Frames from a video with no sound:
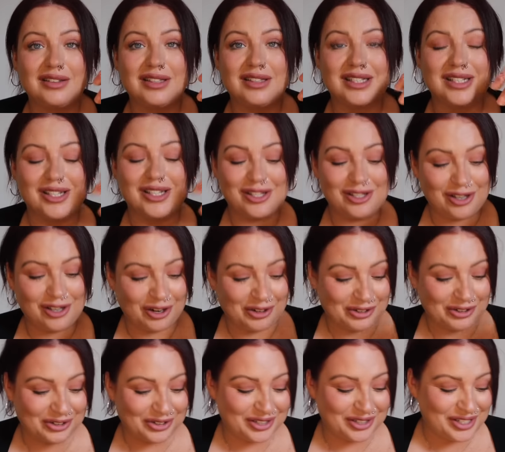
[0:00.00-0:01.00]
This is so
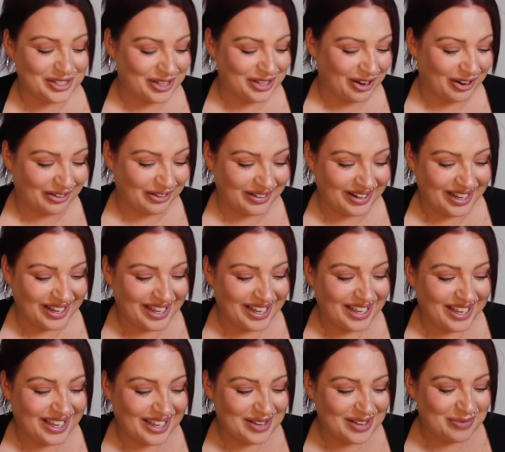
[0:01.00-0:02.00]
good. So,
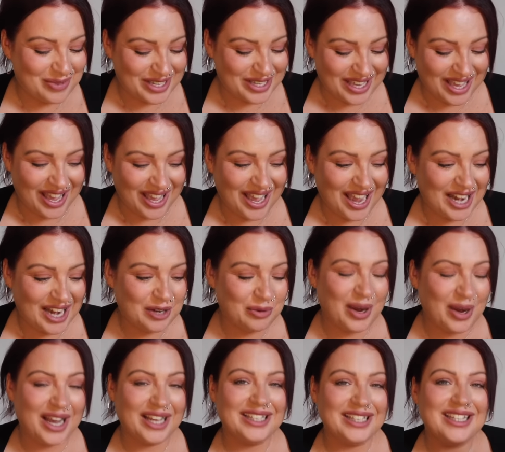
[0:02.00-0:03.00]
but yeah,
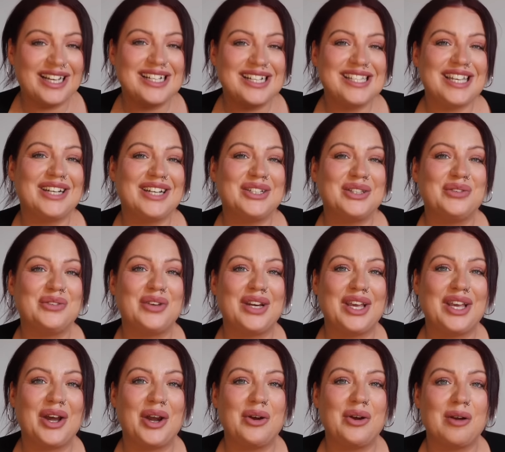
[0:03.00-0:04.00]
anyway, that's the end of the
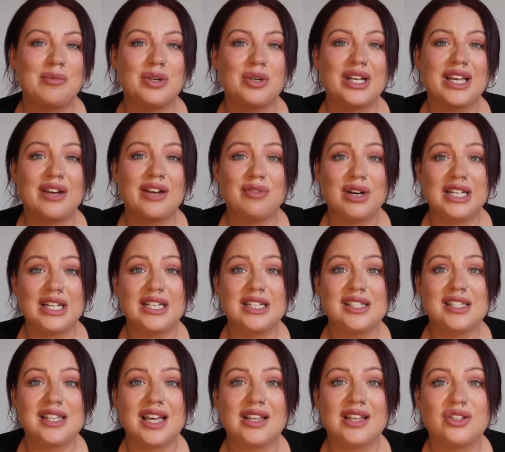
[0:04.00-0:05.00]
video. I'm gonna get ready
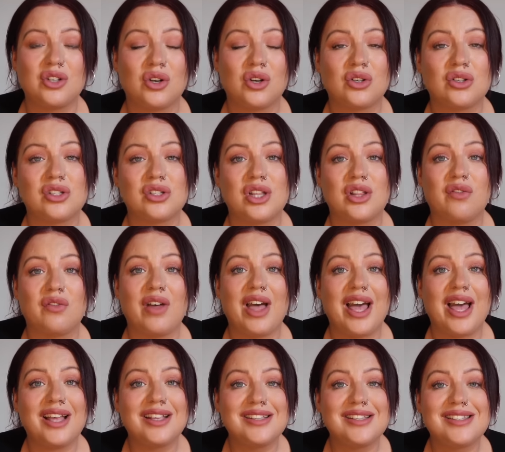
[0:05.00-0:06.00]
to take the dogs to the
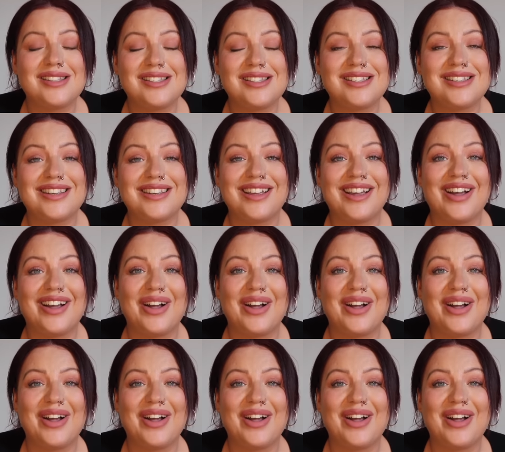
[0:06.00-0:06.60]
vets.